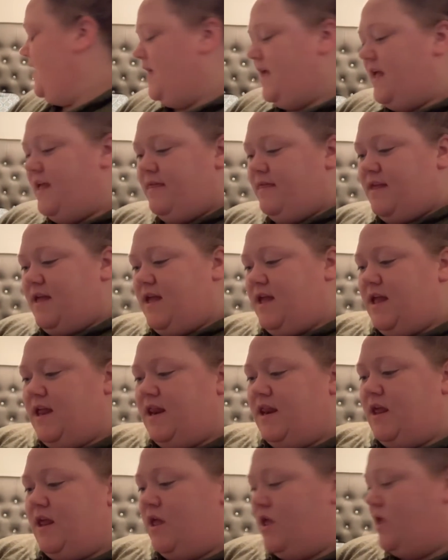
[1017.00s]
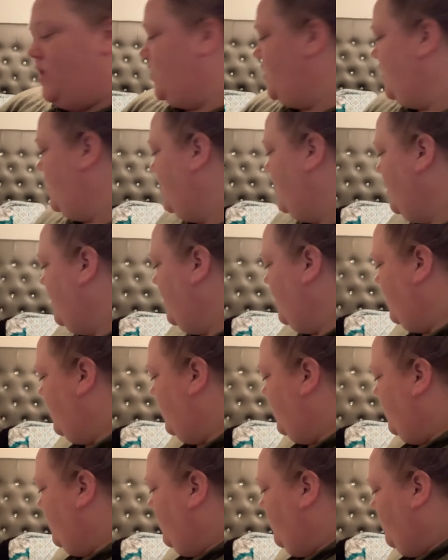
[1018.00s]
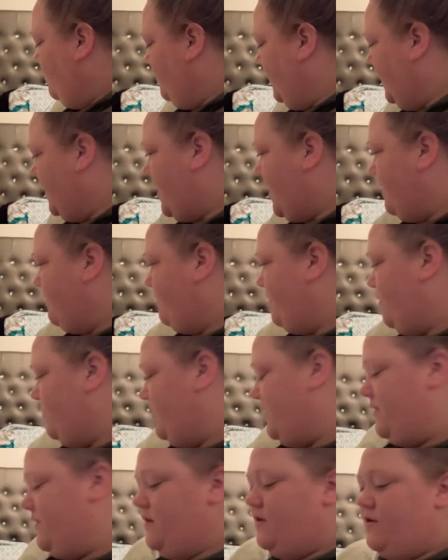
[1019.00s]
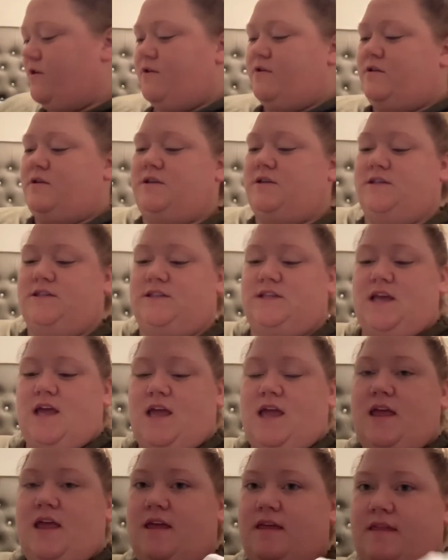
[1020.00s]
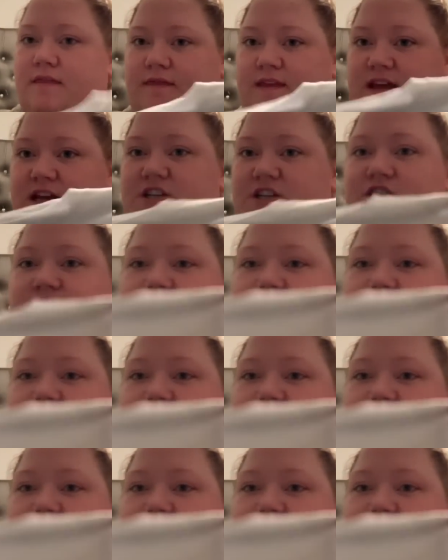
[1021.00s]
And then we got both of the girls these